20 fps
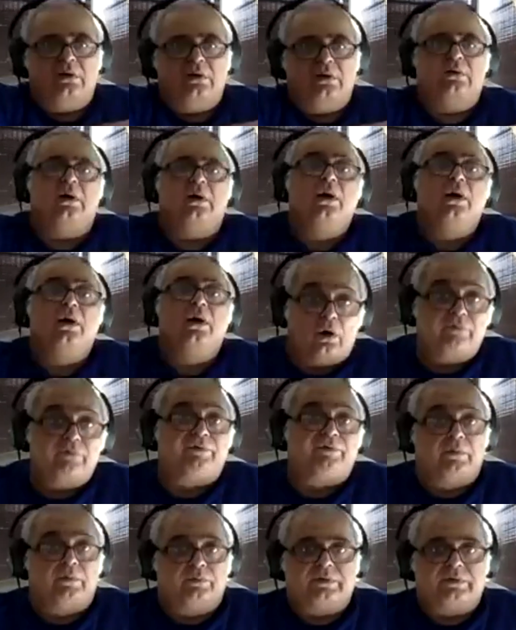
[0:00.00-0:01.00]
a lot of
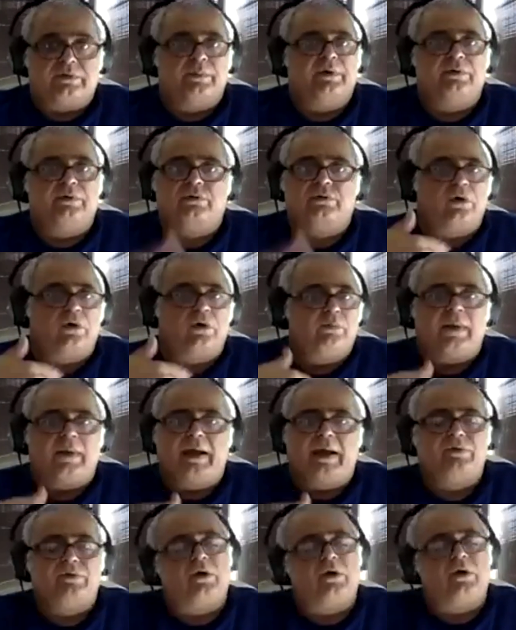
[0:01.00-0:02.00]
films. I mean, it was not, mine
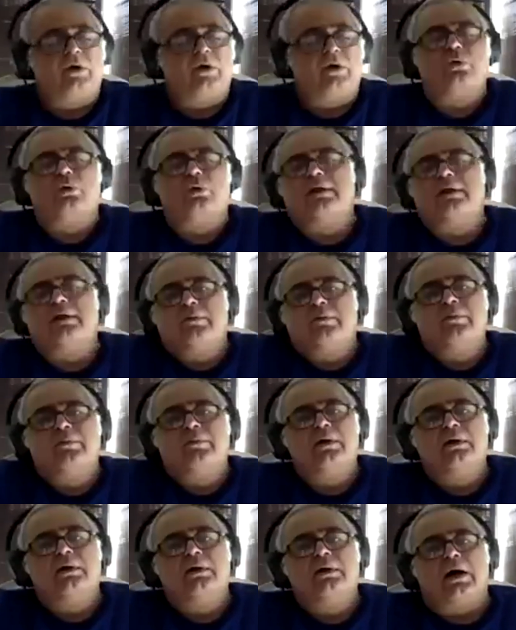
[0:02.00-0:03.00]
was not the only film.
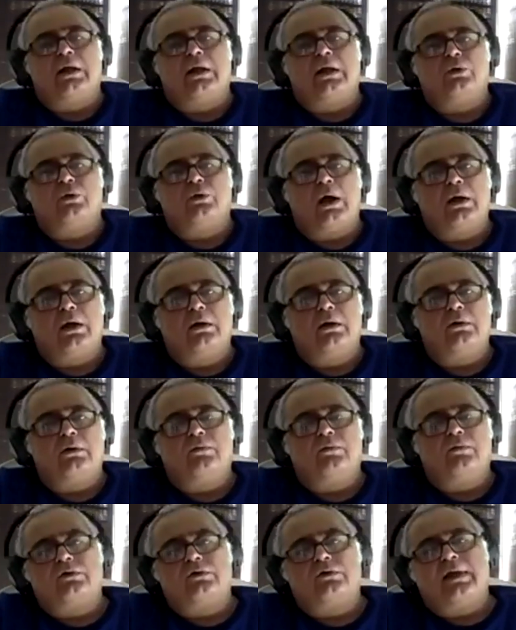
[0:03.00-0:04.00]
Anurag
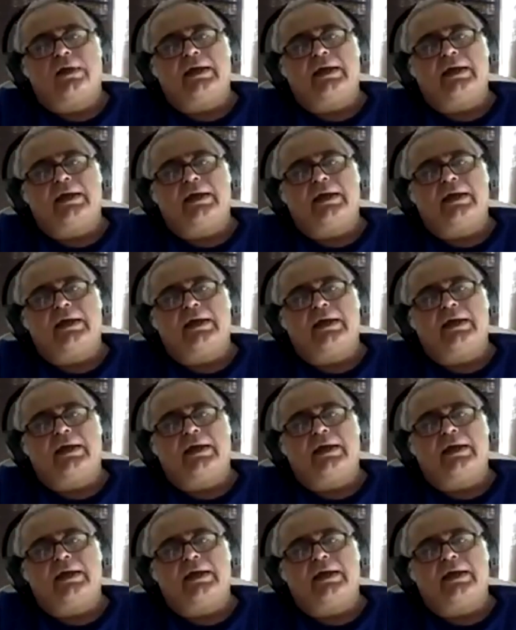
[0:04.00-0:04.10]
was like